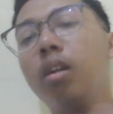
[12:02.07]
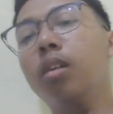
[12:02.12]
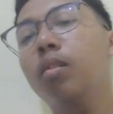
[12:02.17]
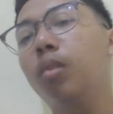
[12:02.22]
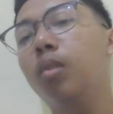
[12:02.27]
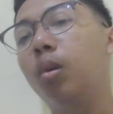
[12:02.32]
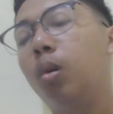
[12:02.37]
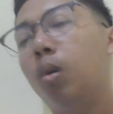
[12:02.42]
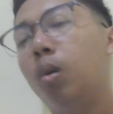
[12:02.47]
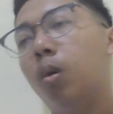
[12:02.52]

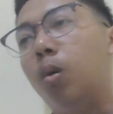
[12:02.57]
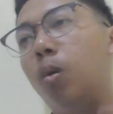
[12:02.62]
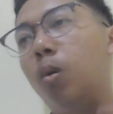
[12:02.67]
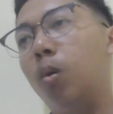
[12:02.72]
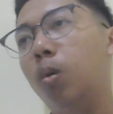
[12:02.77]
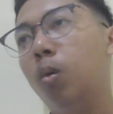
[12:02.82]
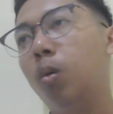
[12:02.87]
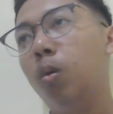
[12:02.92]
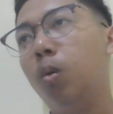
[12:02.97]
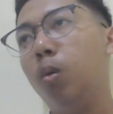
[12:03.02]

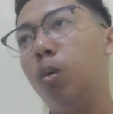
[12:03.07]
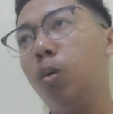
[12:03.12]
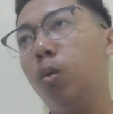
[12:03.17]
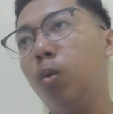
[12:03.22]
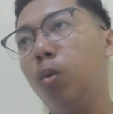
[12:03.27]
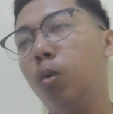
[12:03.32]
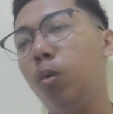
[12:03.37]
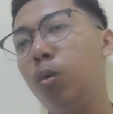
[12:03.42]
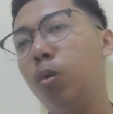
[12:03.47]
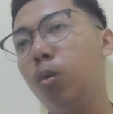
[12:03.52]

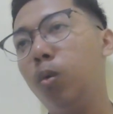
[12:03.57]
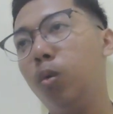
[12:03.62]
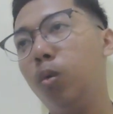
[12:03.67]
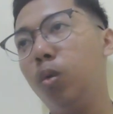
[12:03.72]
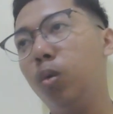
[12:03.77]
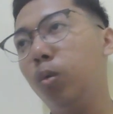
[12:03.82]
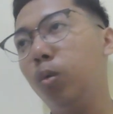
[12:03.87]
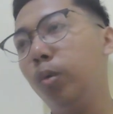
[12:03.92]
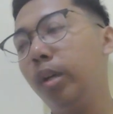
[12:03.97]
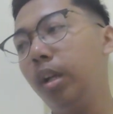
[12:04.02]
So
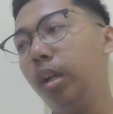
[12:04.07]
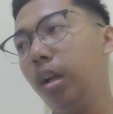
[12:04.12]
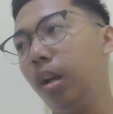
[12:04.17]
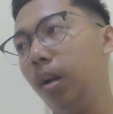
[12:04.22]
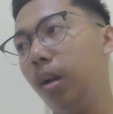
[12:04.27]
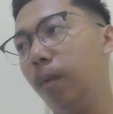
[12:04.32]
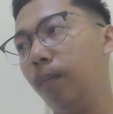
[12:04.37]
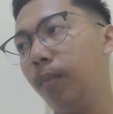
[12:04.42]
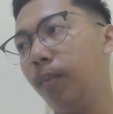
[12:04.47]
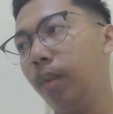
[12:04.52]
you will